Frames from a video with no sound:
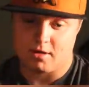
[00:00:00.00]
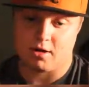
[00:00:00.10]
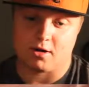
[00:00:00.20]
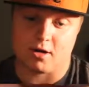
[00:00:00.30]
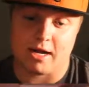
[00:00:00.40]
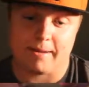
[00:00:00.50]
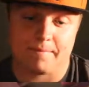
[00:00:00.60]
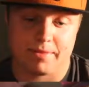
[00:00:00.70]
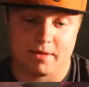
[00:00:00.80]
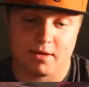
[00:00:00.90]

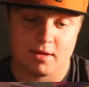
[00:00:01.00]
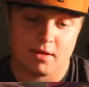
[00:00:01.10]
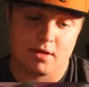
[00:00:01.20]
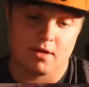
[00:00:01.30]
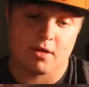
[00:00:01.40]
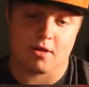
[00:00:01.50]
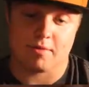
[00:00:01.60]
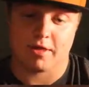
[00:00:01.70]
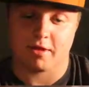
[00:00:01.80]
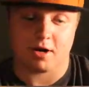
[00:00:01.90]
Alright. So I'm
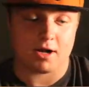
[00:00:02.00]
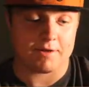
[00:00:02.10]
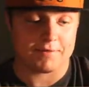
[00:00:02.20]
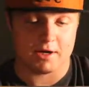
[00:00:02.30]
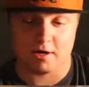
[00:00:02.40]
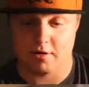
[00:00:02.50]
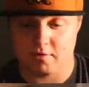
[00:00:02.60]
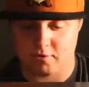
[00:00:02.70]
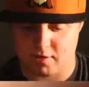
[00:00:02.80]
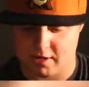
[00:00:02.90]
going to start off here with